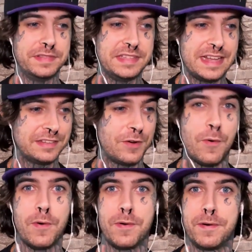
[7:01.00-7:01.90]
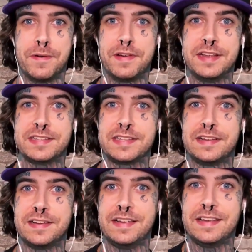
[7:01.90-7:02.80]
deathcore is
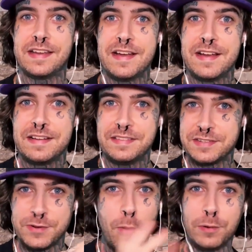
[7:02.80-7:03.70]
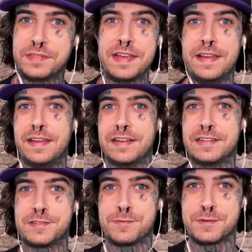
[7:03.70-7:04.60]
like this whole thing and
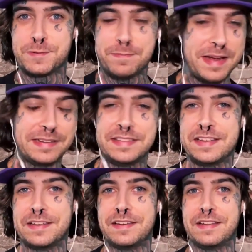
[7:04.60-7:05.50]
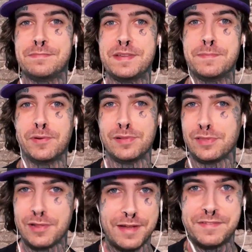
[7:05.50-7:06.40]
it's respected and people
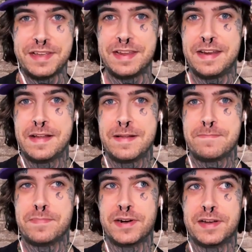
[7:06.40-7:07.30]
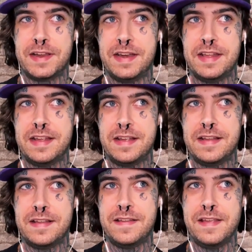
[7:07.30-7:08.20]
love it. But
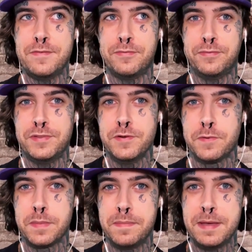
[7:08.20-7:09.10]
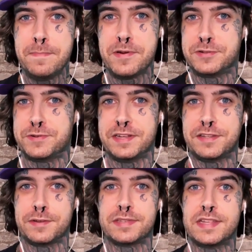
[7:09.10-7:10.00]
if you remember during
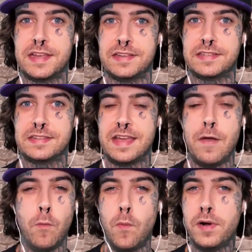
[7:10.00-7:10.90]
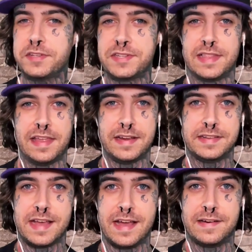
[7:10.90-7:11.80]
those days, it wasn't like
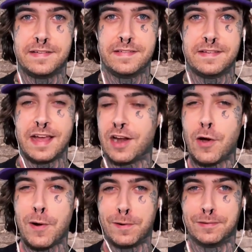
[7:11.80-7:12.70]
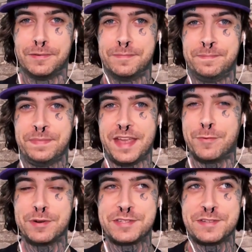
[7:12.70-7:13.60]
that at all. It
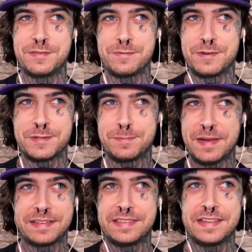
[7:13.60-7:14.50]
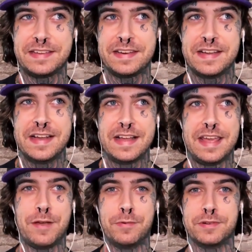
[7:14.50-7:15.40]
wasn't respected.
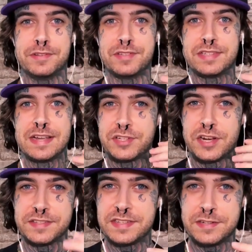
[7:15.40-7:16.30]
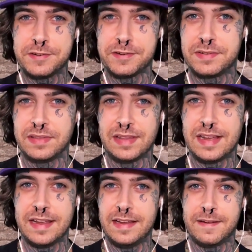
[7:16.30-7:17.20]
It was considered
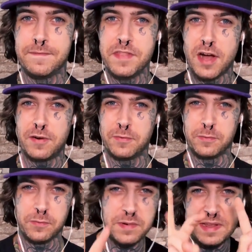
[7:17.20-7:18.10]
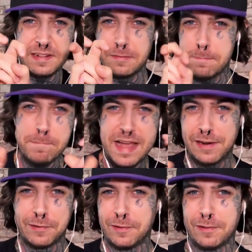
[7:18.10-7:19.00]
like not real
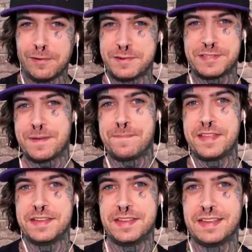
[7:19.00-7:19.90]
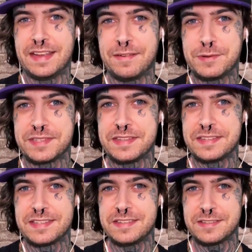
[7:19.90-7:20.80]
metal or something. It was
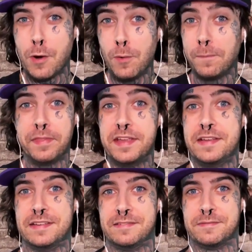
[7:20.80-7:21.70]
this whole thing.